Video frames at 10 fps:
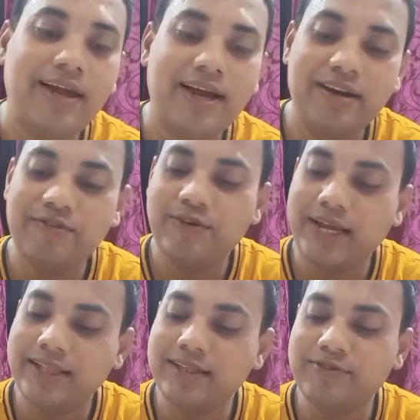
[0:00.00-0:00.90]
And if you
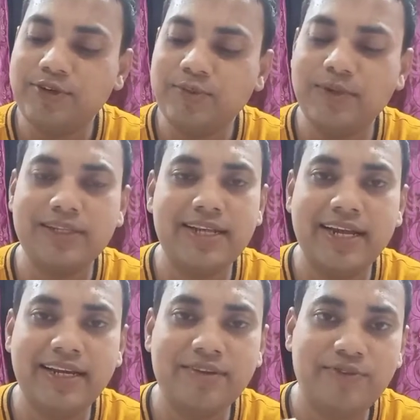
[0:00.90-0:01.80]
like this video, please
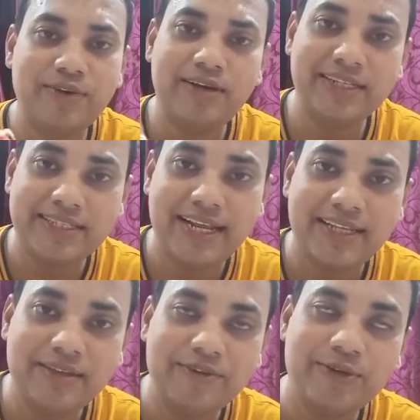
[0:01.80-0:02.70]
like it. If you
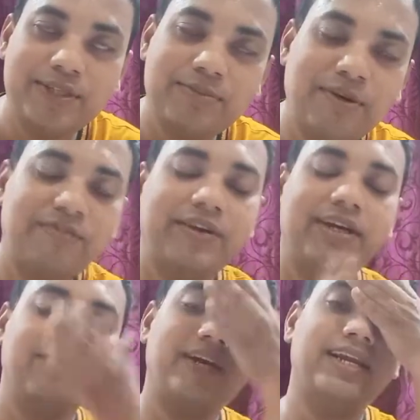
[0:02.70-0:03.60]
dislike the video, it's
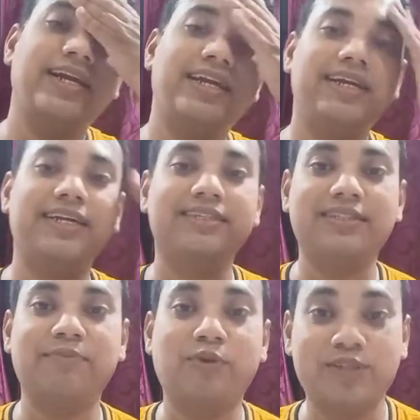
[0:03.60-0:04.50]
perfectly fine. I take it
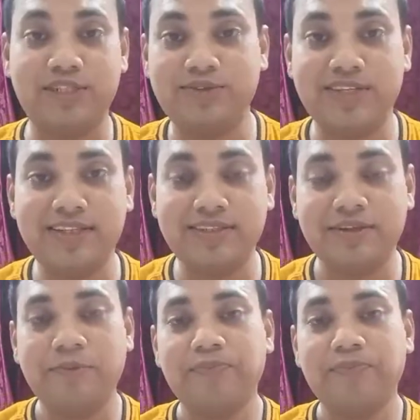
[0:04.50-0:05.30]
in the positive sense.